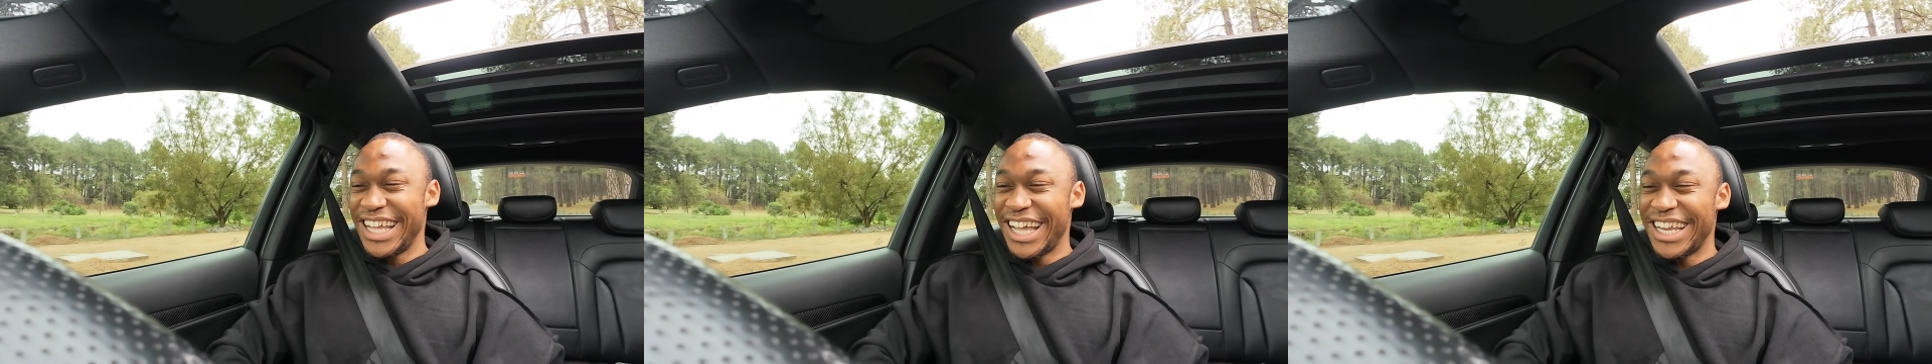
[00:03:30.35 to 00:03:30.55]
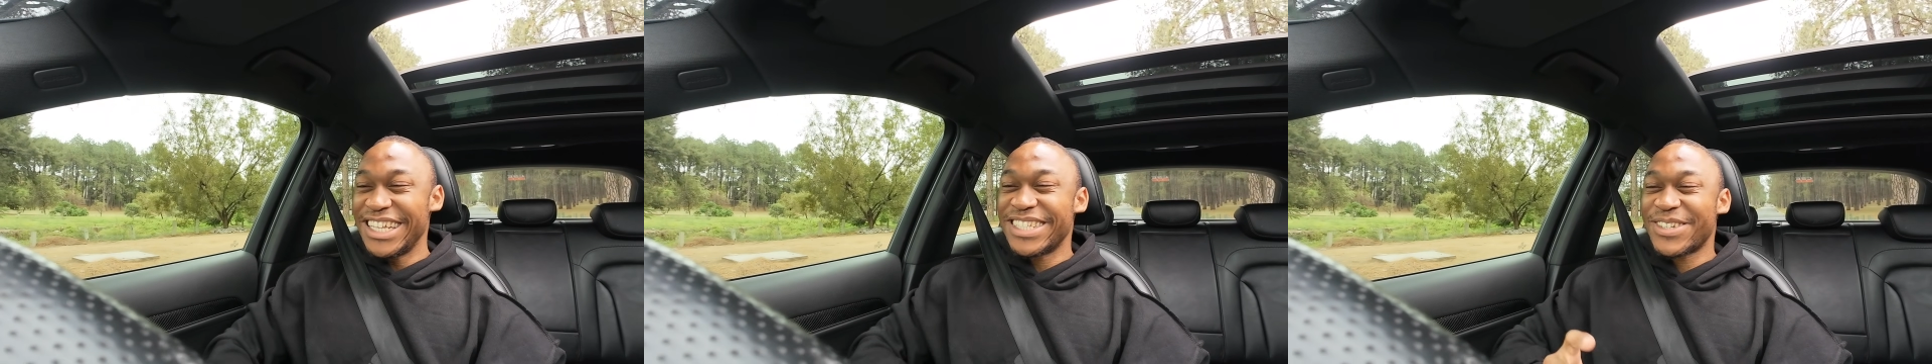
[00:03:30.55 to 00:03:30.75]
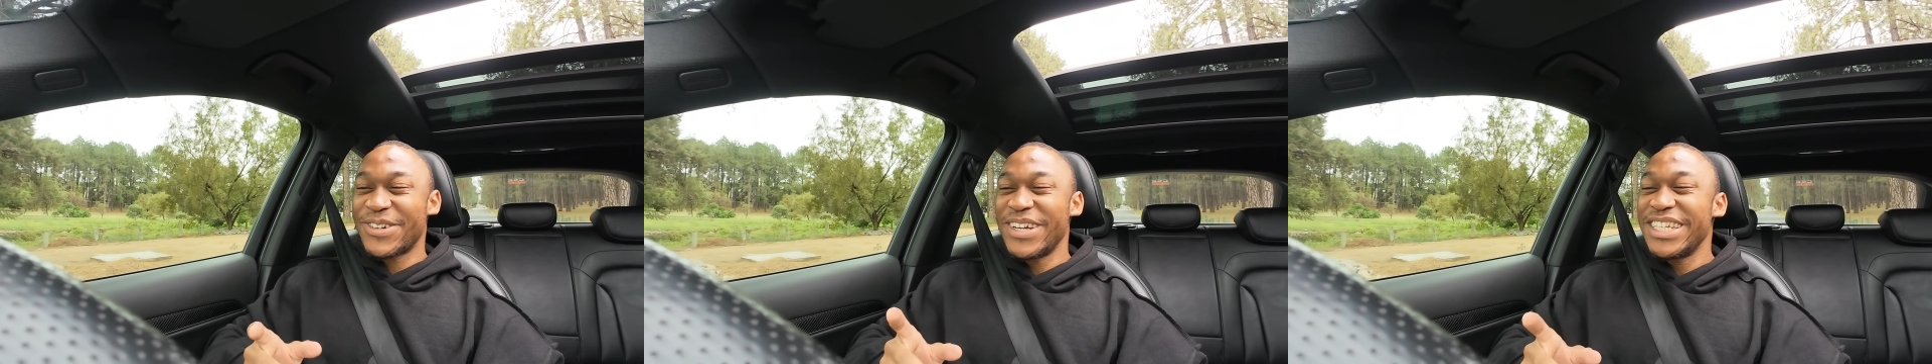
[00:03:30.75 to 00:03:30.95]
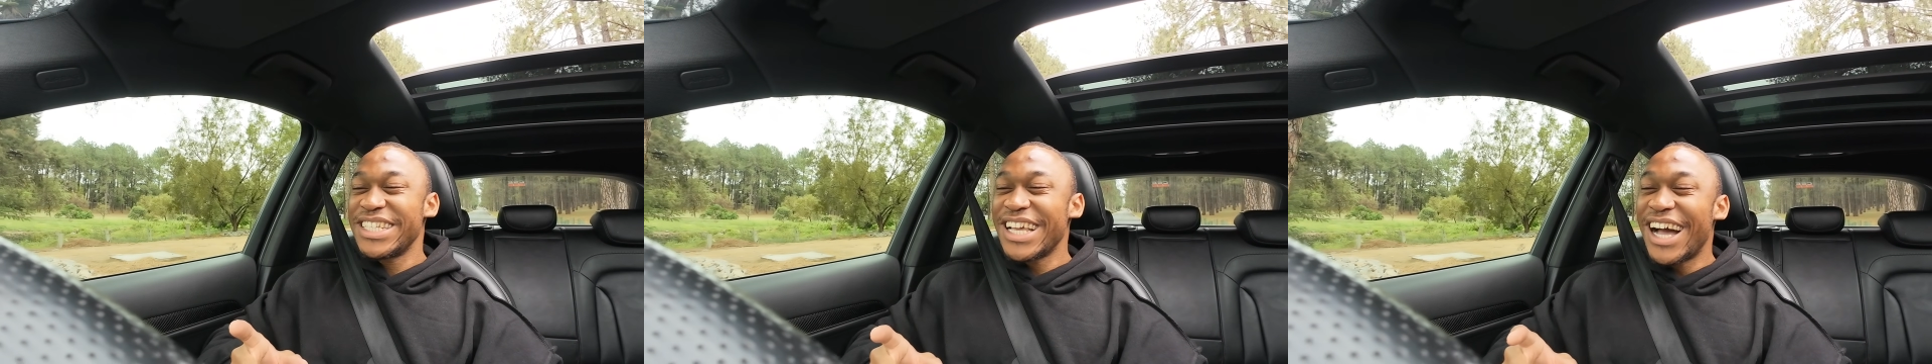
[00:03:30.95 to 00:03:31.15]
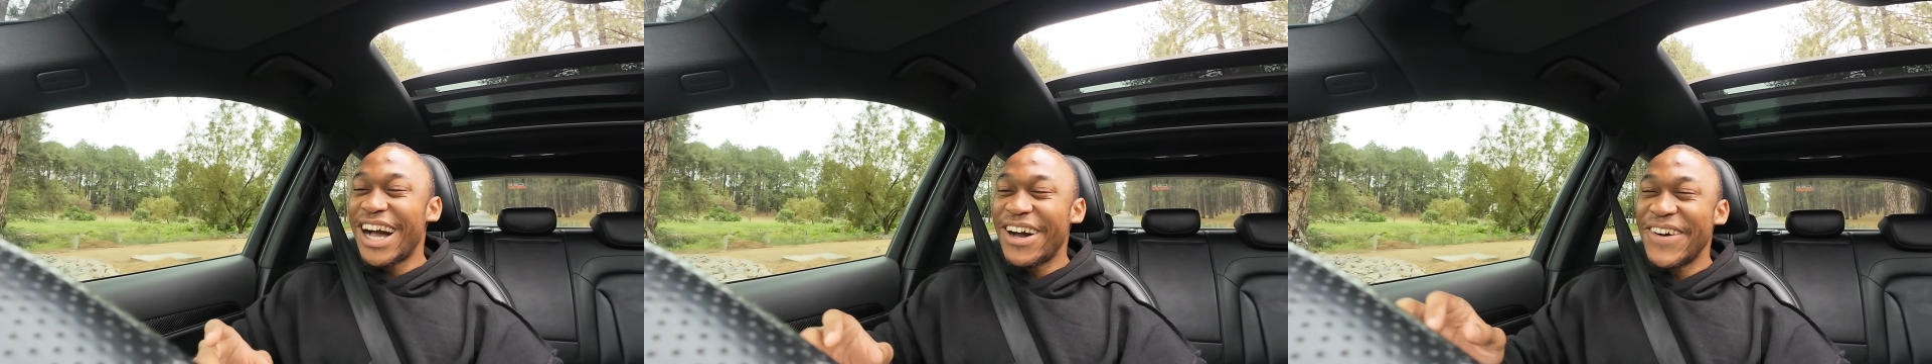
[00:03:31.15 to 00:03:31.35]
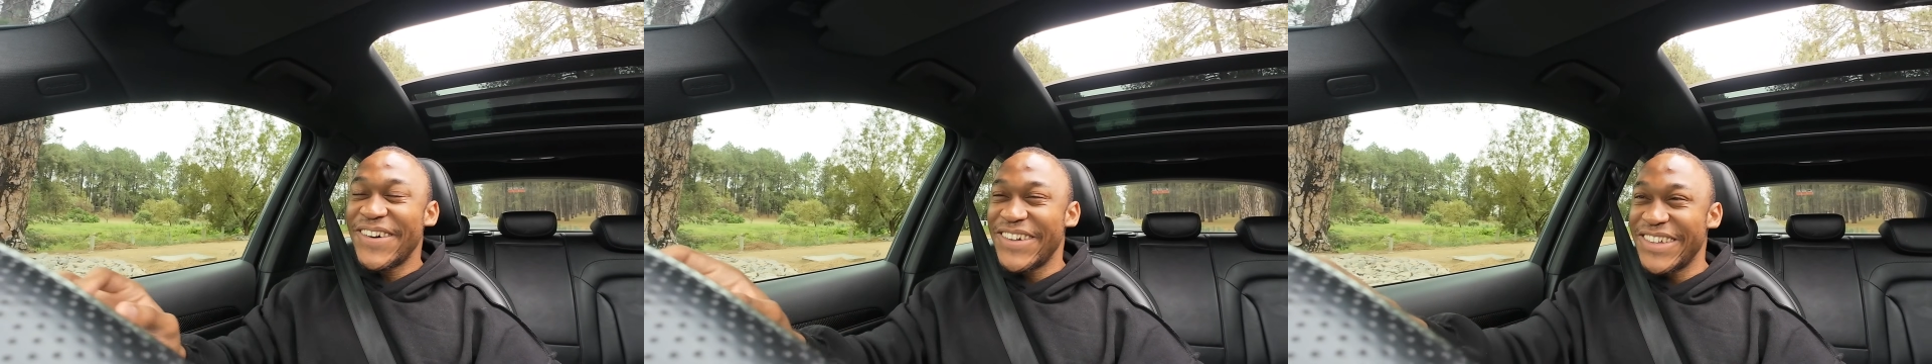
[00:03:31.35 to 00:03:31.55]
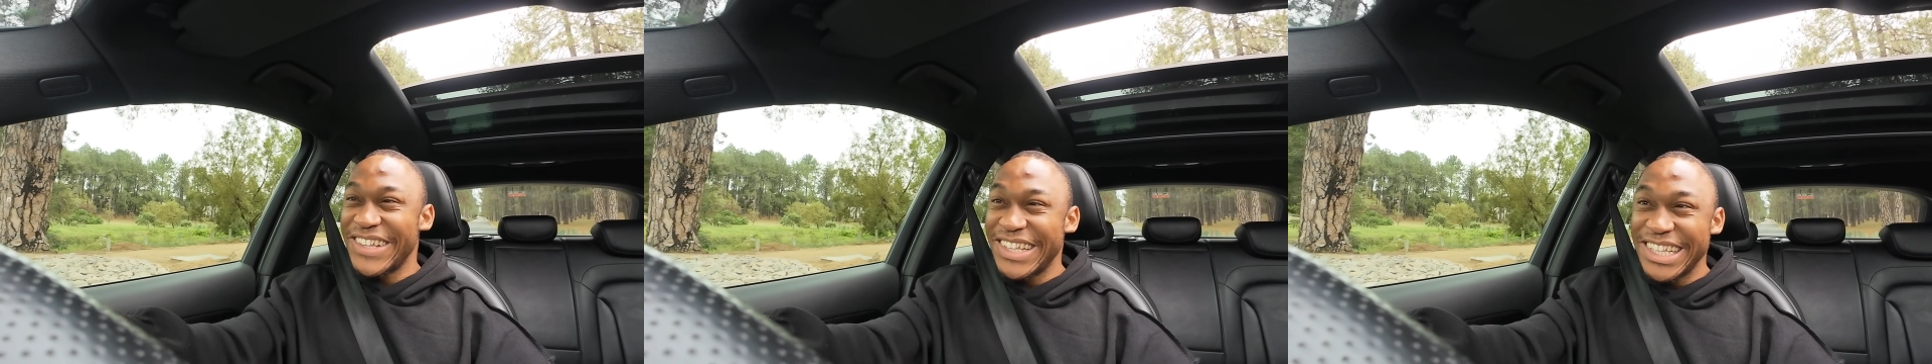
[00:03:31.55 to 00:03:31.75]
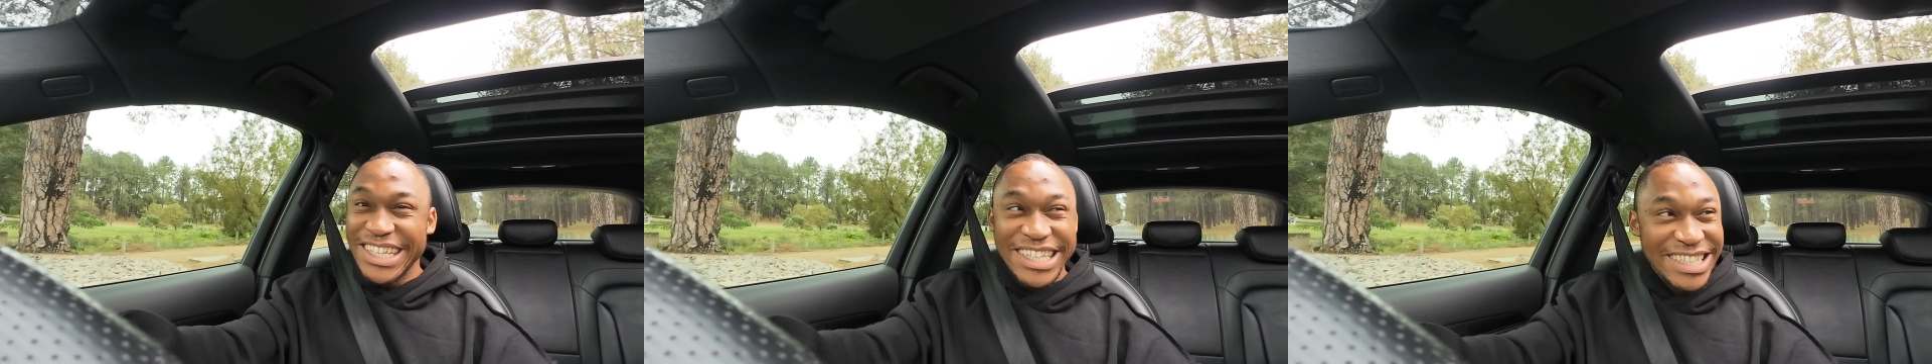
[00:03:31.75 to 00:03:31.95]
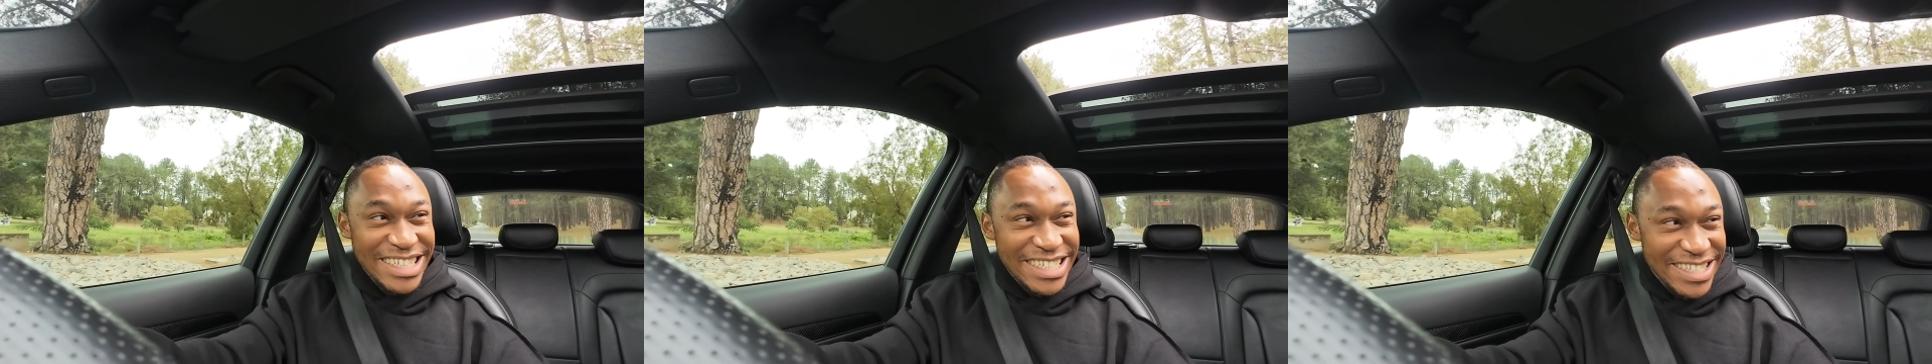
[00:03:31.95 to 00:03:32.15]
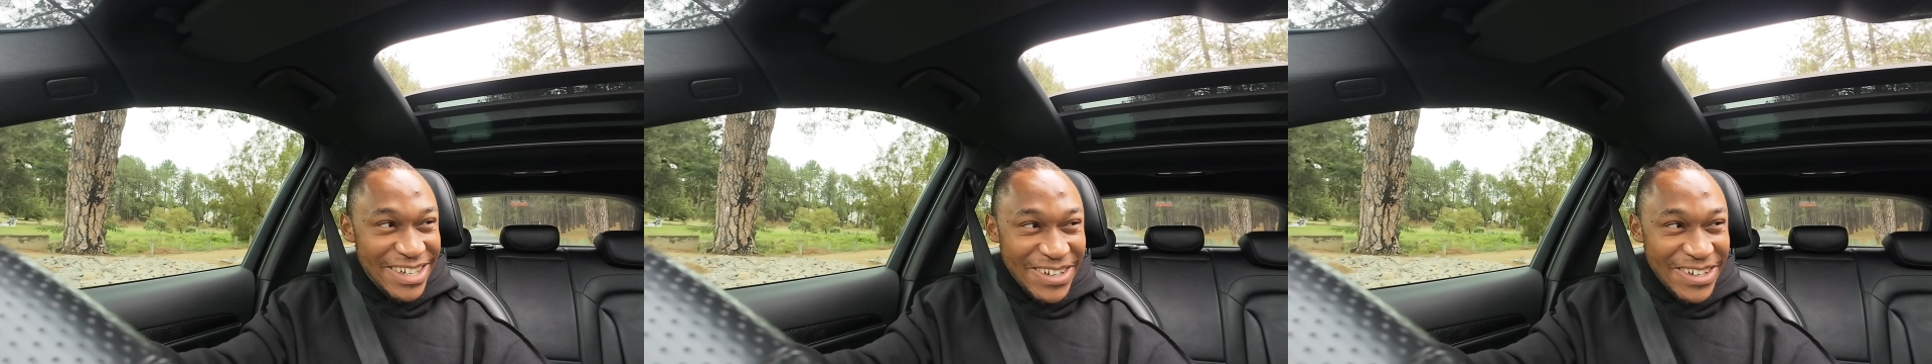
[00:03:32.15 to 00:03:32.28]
And it's crazy how these